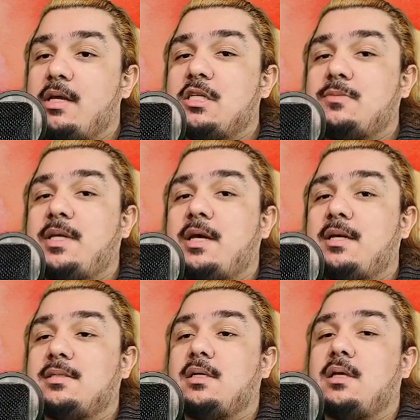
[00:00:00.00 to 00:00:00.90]
is
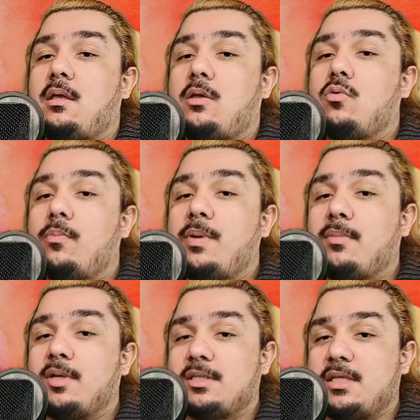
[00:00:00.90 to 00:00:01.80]
because you will be
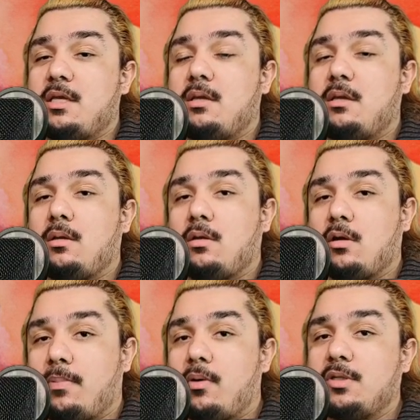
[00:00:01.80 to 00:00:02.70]
able to see
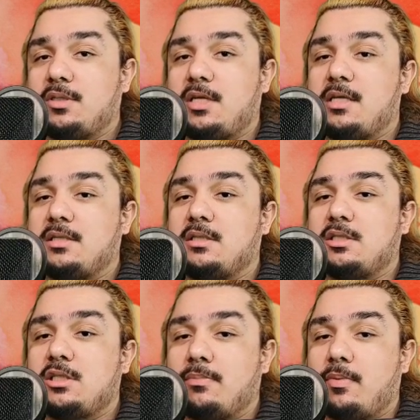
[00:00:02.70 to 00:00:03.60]
your opponent's cases
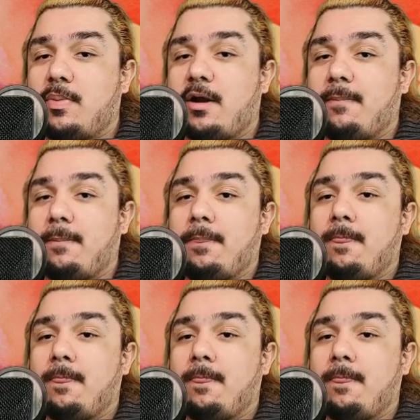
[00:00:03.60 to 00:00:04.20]
to prepare.